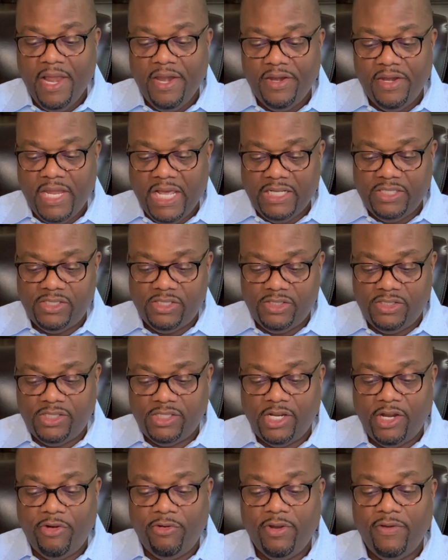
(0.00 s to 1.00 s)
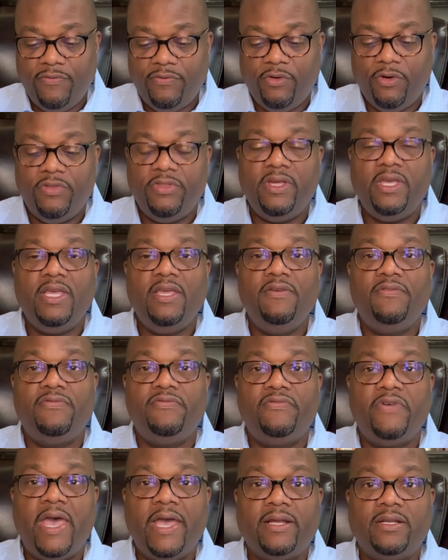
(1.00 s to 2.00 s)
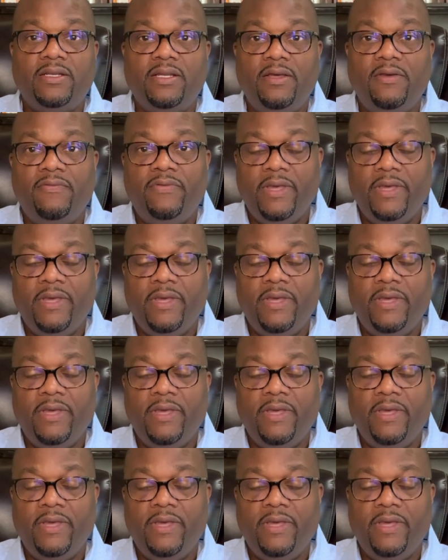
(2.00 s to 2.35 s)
necessary for the effective